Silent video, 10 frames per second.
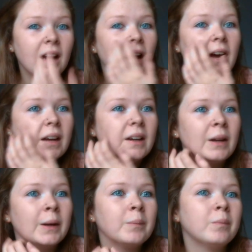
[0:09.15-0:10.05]

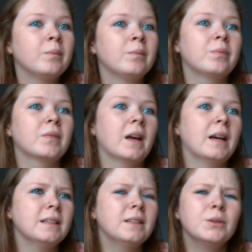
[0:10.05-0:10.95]
I
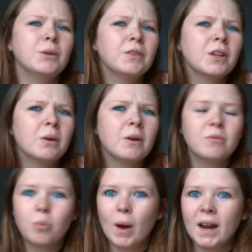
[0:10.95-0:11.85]
did do a video
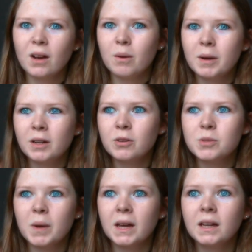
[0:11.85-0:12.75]
of when I got my
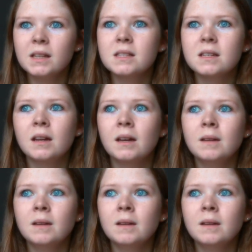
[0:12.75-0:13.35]
nose pierced.